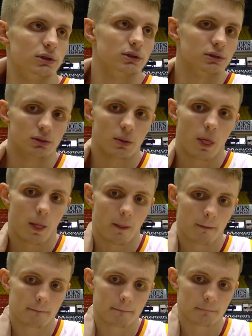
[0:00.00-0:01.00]
Would be remiss
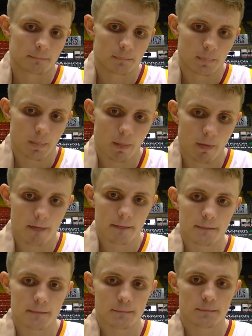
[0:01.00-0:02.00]
without asking about the
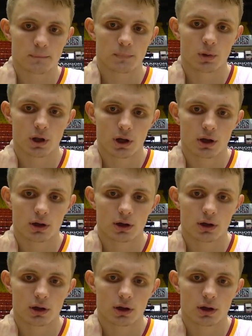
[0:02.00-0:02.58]
atmosphere today. Over